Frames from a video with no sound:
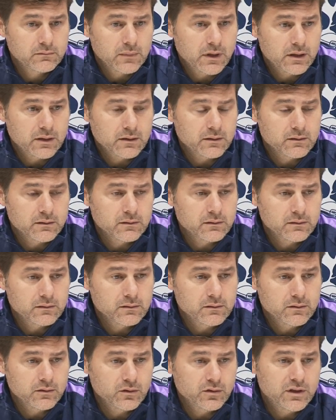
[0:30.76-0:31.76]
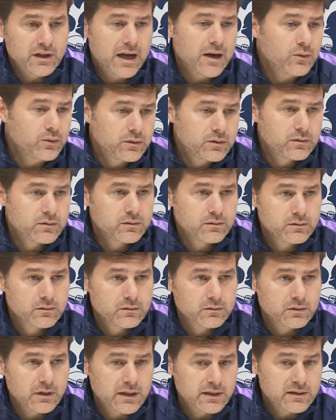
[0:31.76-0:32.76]
and no doubt
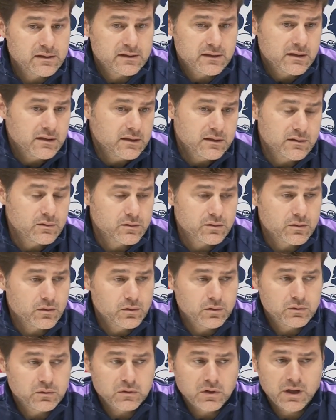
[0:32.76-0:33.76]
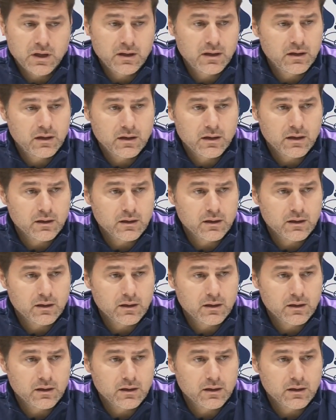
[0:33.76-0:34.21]
that staying us all together,